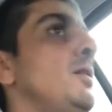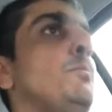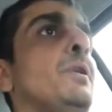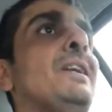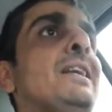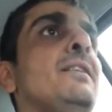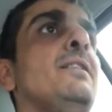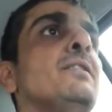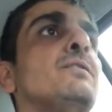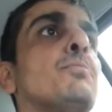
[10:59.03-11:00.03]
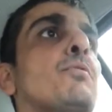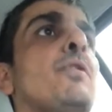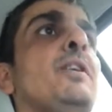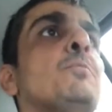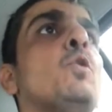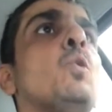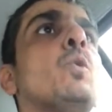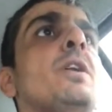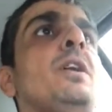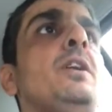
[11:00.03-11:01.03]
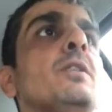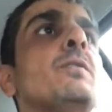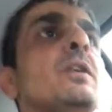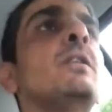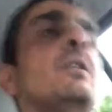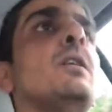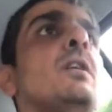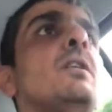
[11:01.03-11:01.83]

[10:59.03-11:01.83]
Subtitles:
But India's Supreme Court hearing